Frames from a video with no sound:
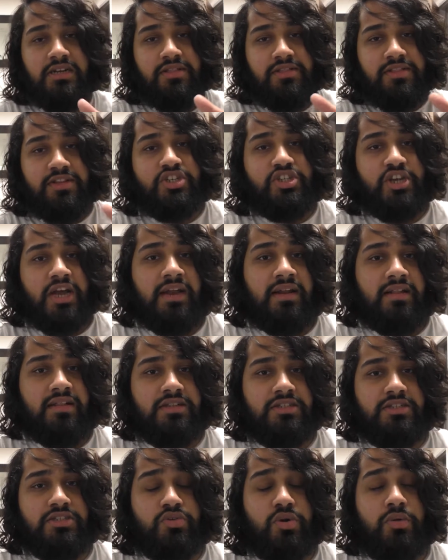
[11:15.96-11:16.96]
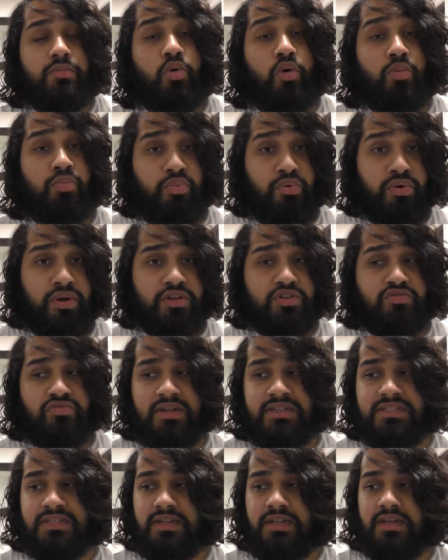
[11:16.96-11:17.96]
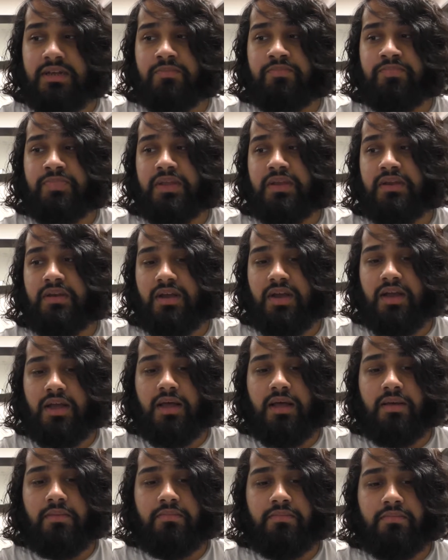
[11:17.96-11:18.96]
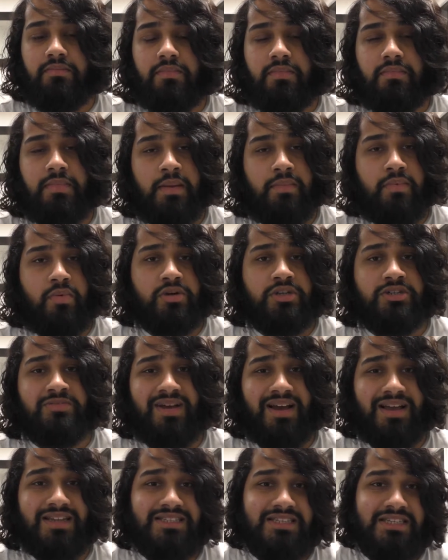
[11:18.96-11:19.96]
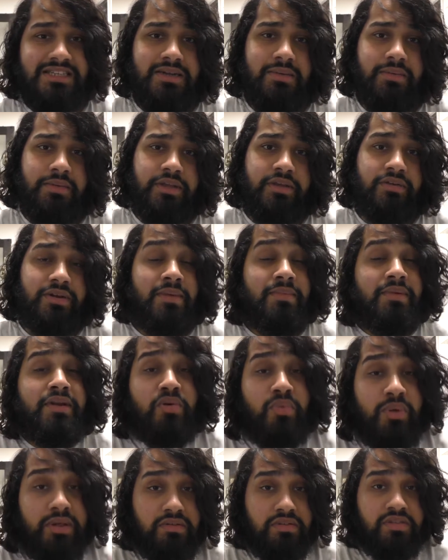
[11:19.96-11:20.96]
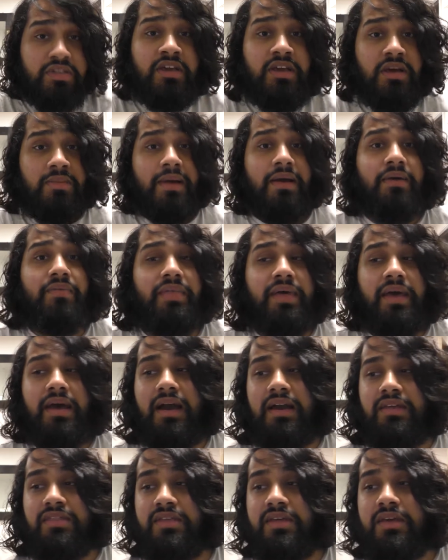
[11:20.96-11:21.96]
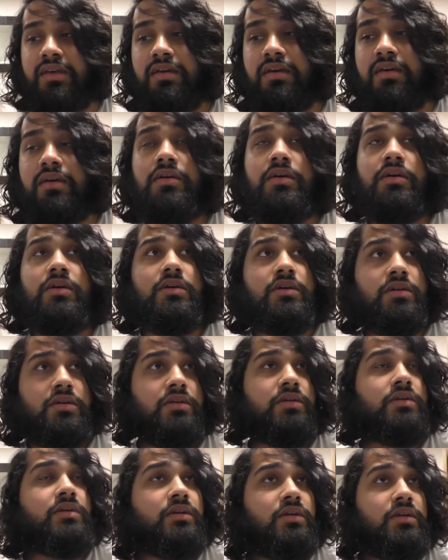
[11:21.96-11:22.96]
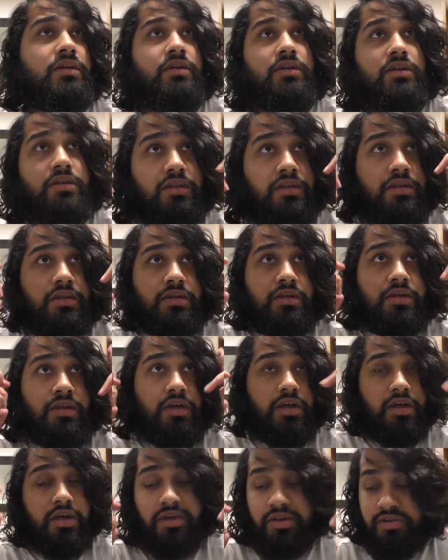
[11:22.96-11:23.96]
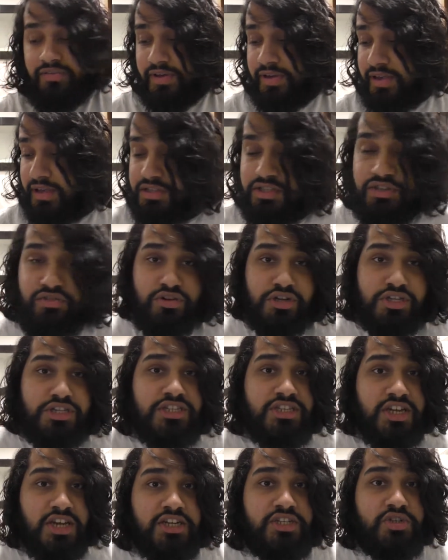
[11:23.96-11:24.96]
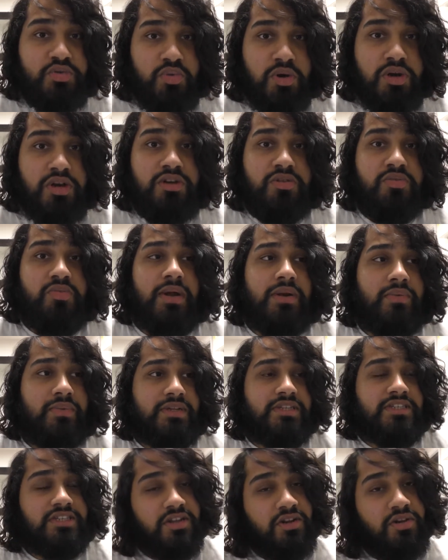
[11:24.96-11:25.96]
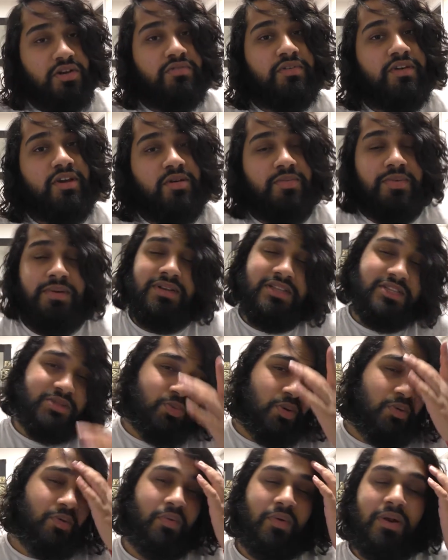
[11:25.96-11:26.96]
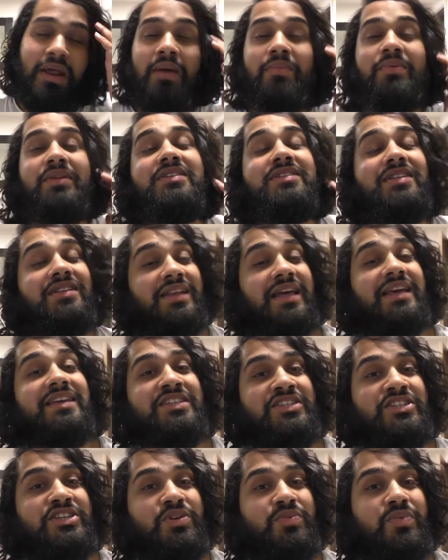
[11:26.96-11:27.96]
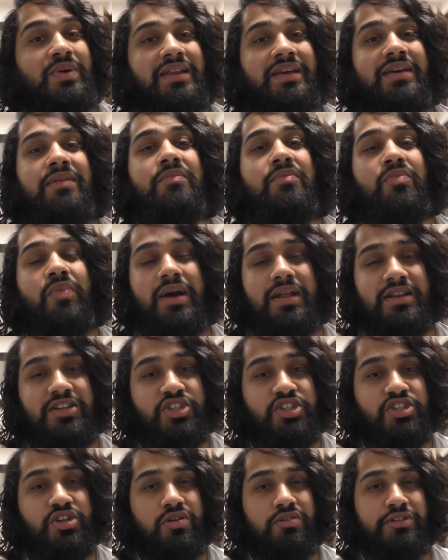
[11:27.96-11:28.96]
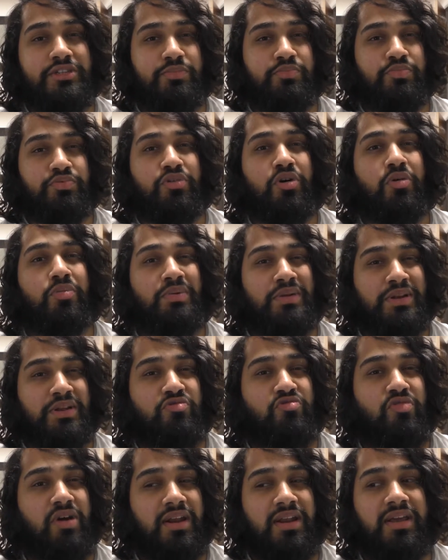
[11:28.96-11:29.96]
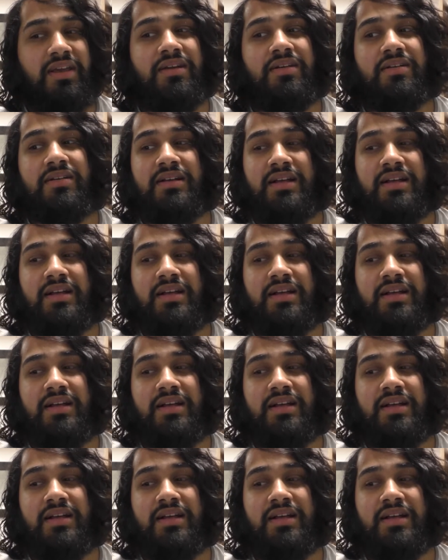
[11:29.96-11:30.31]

the channel into doing more British wrestling. Maybe watch some ICW. Let me know what you think about that. I think, fingers crossed, touch wood, when we slowly reopen, this probably won't happen until next year, will it? When shows are properly running